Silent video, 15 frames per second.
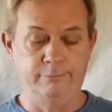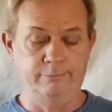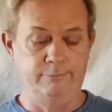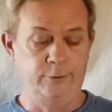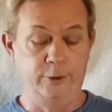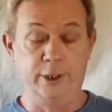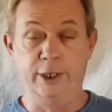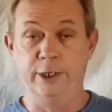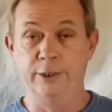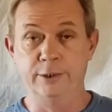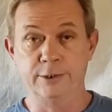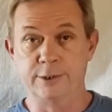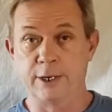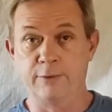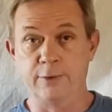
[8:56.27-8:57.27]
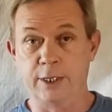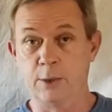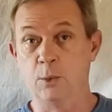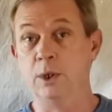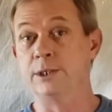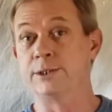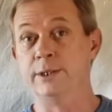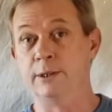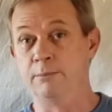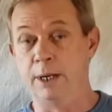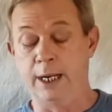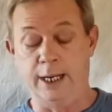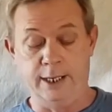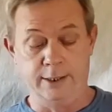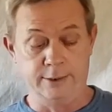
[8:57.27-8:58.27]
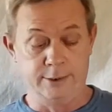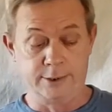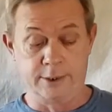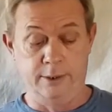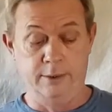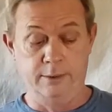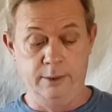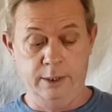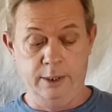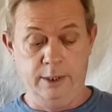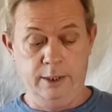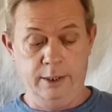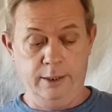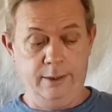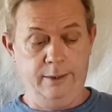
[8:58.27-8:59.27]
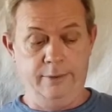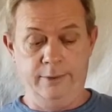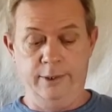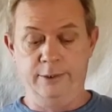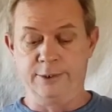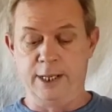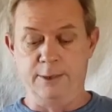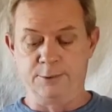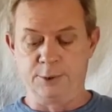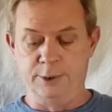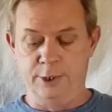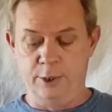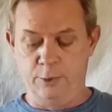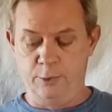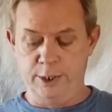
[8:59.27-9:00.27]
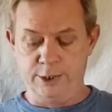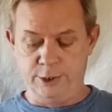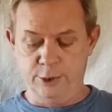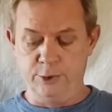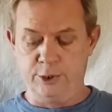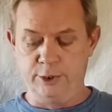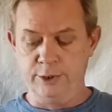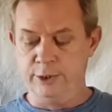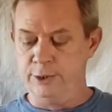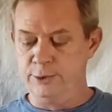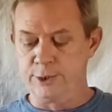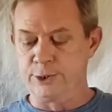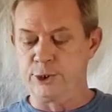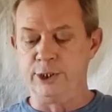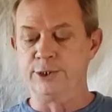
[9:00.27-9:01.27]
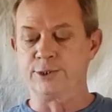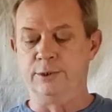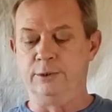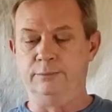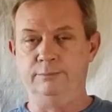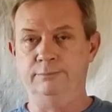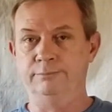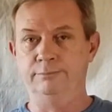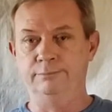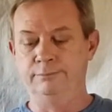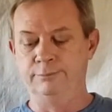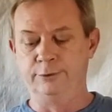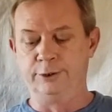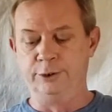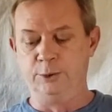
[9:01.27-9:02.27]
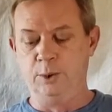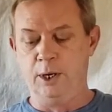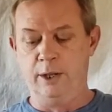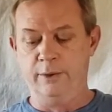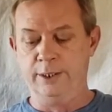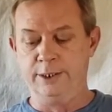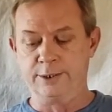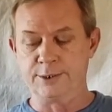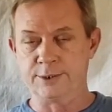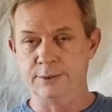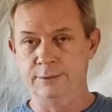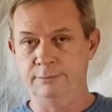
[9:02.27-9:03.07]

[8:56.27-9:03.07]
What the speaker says: For years, everything was done by hand. So there's absolutely no reason you couldn't use a chisel to do all this.